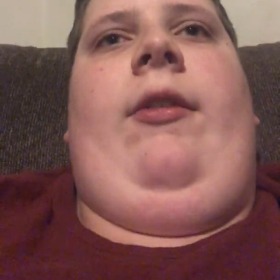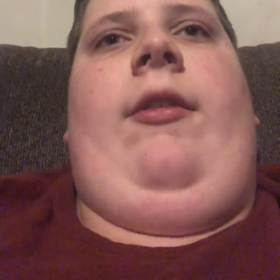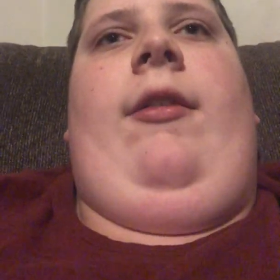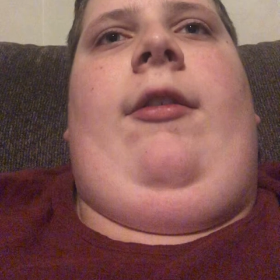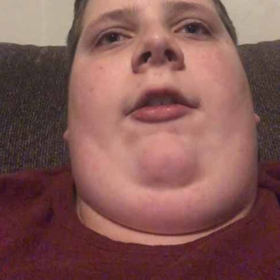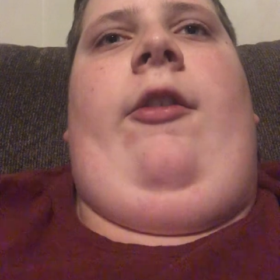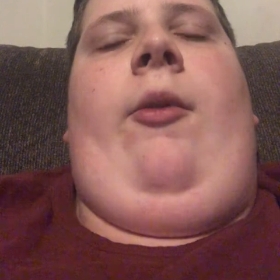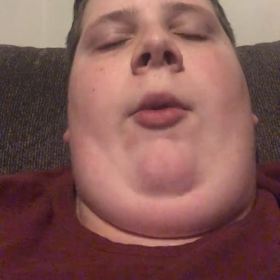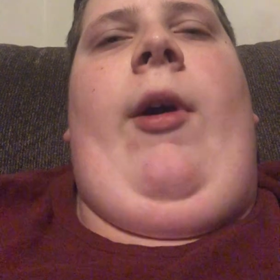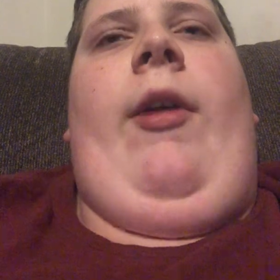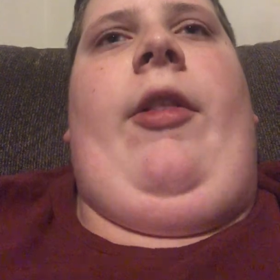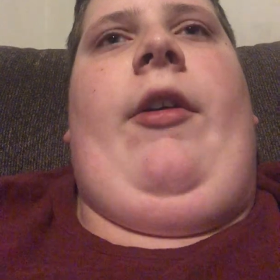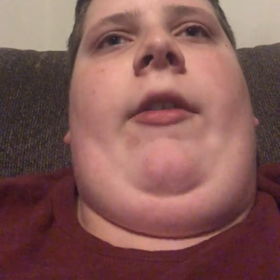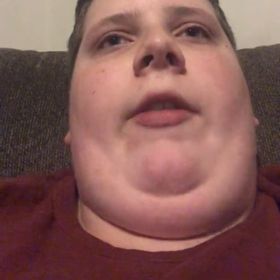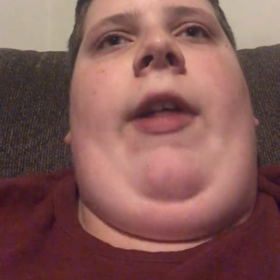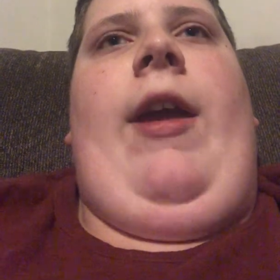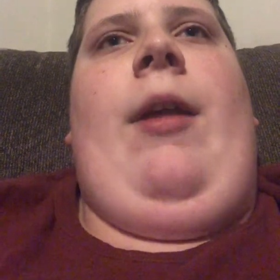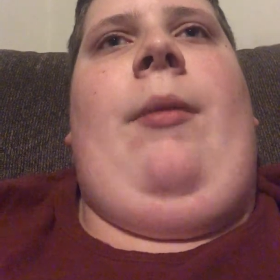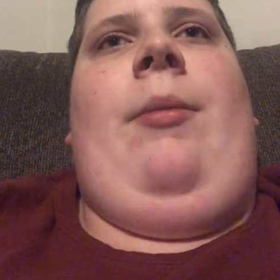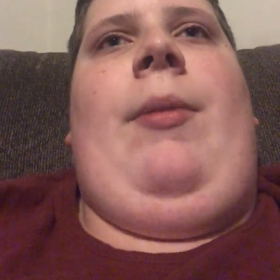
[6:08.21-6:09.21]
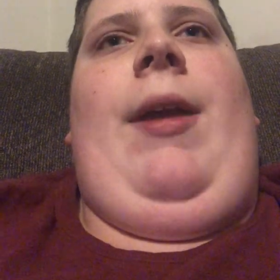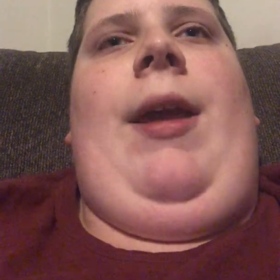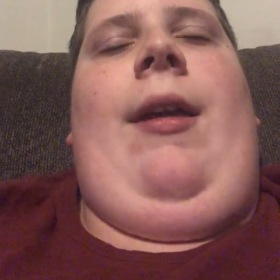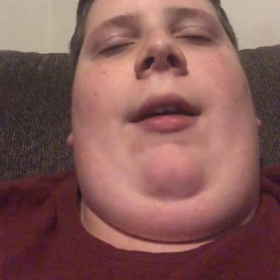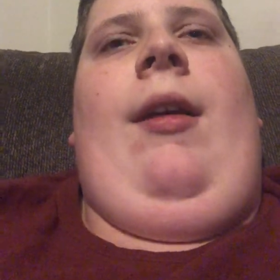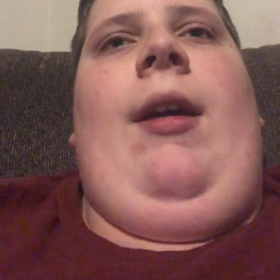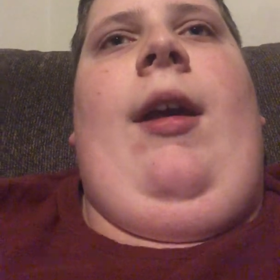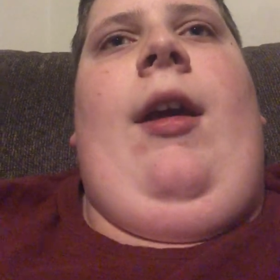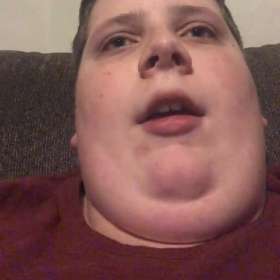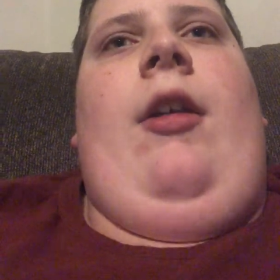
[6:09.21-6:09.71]
Whether they
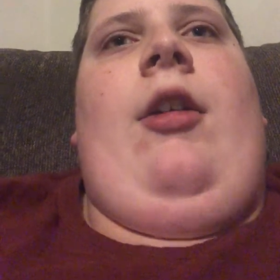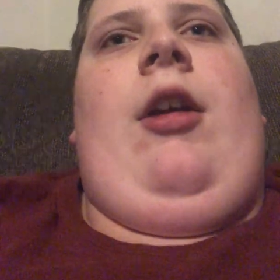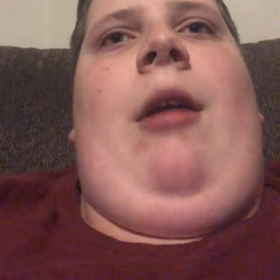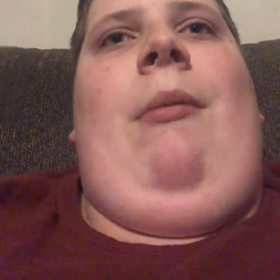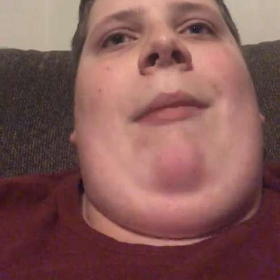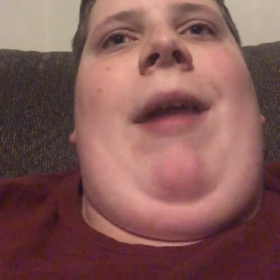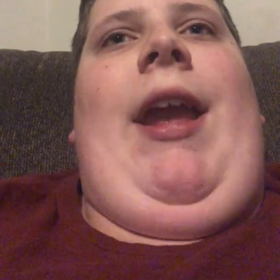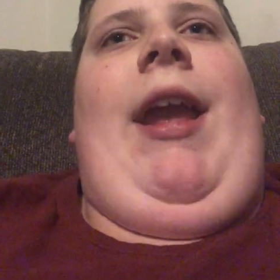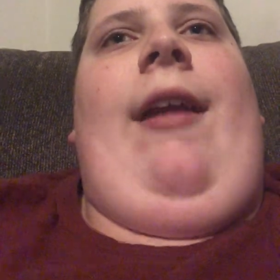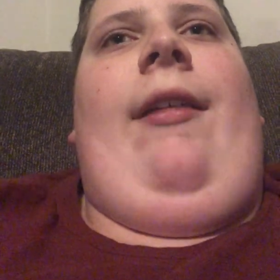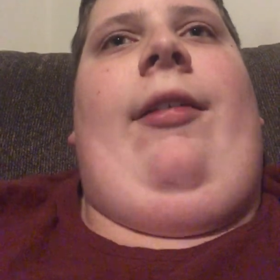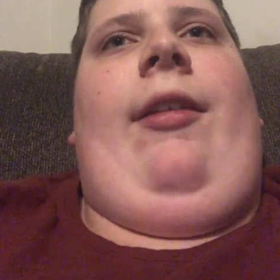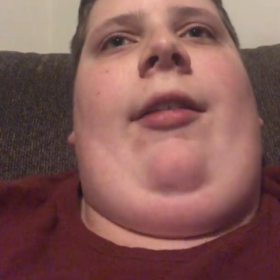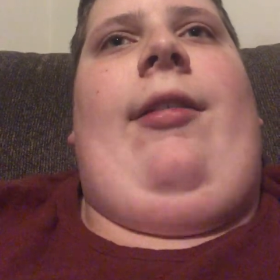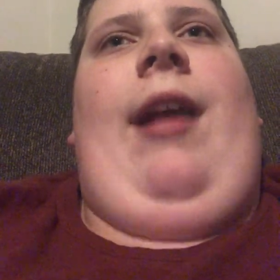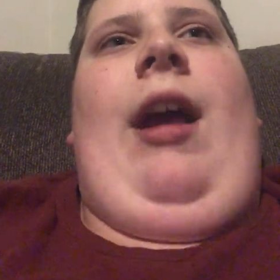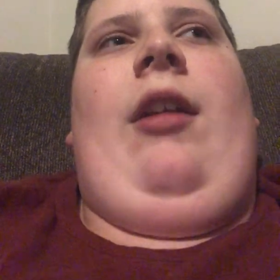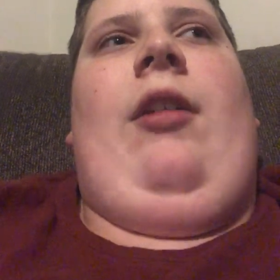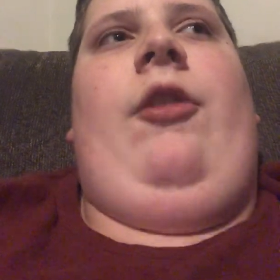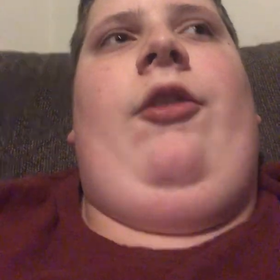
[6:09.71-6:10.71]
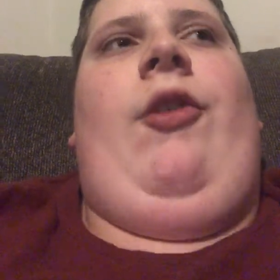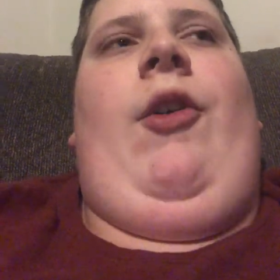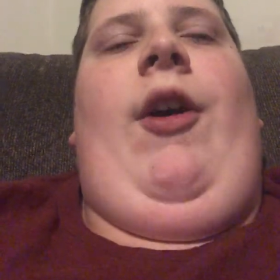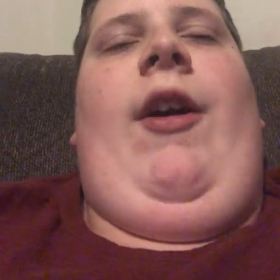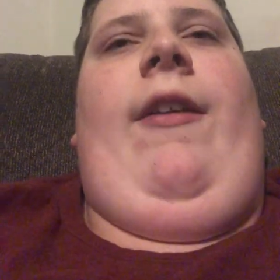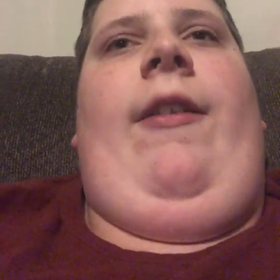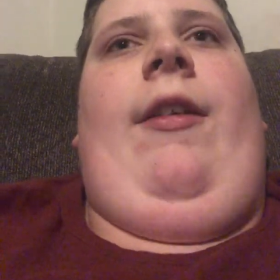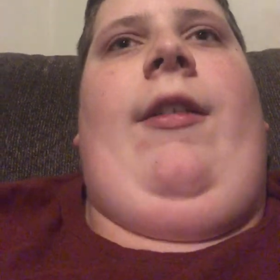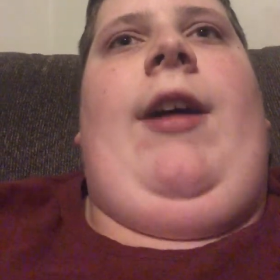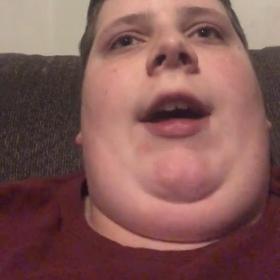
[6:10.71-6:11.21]
be not making the sound of
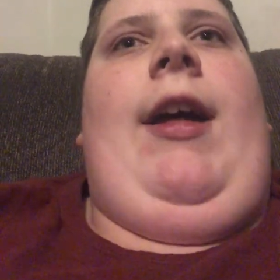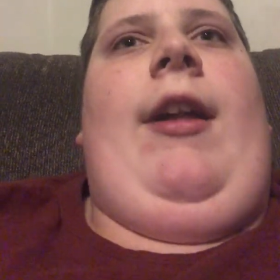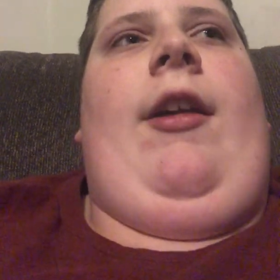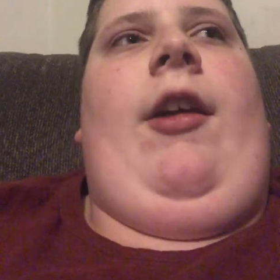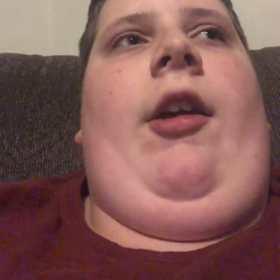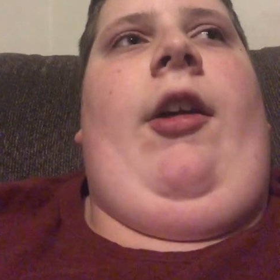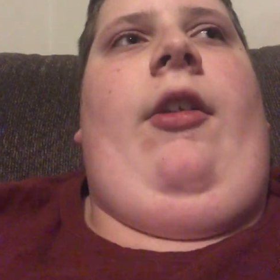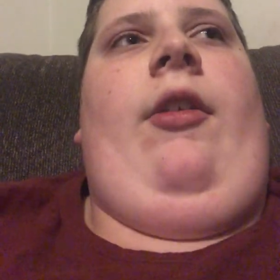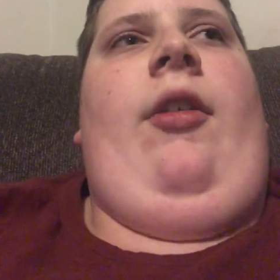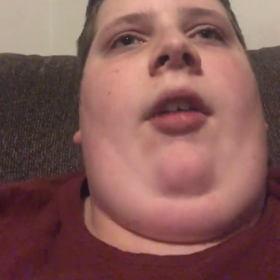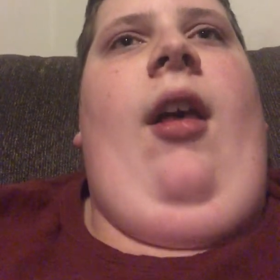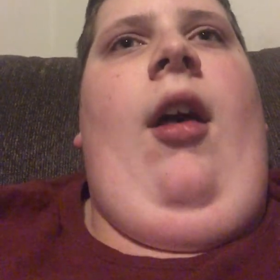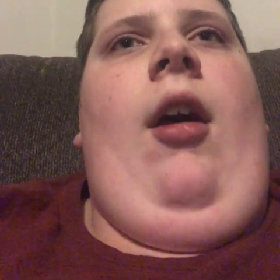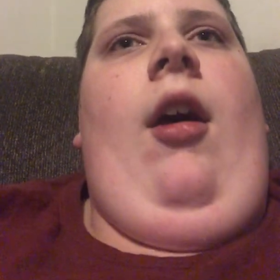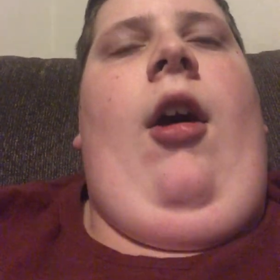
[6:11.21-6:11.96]
one of the letters,